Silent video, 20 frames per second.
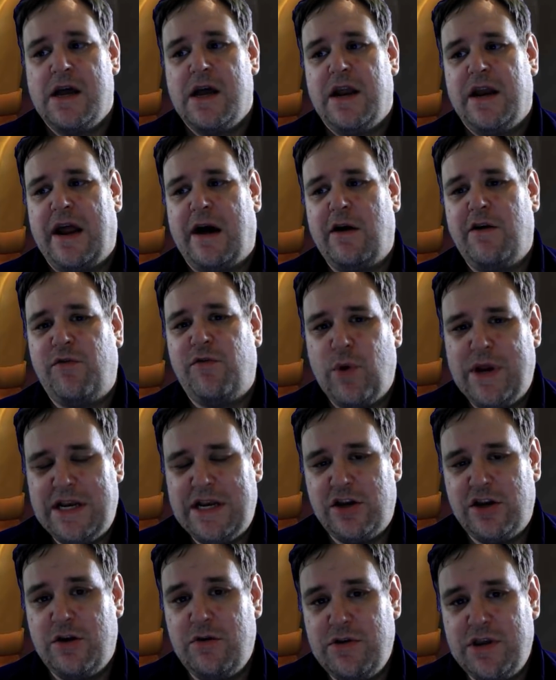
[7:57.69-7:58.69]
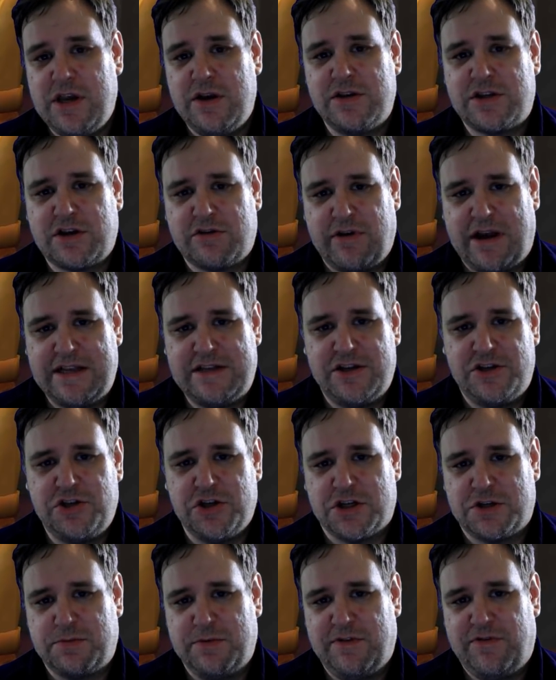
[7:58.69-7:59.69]
Now, if we do use Greater
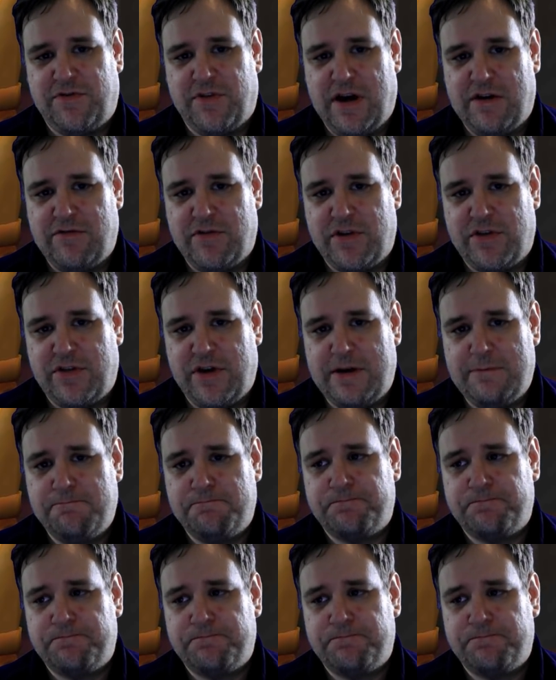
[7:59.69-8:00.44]
Judgment for everything,